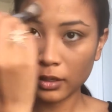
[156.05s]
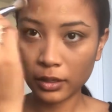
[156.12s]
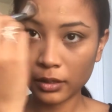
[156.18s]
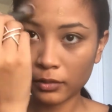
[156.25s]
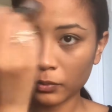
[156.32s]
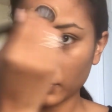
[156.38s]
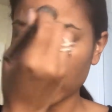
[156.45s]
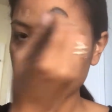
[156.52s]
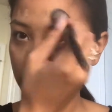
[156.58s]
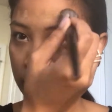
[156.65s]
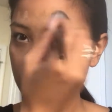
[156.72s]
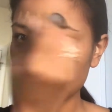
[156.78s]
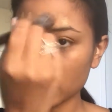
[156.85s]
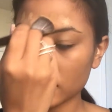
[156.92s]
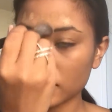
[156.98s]
it
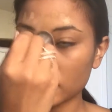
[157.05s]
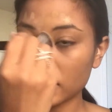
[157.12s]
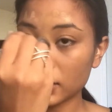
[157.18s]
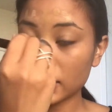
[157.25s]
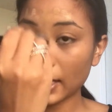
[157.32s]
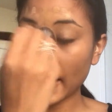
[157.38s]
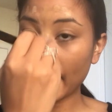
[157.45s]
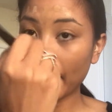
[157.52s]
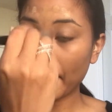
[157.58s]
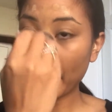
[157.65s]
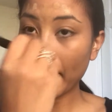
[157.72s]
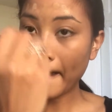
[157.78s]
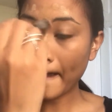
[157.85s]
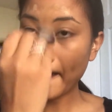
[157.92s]
works just the same.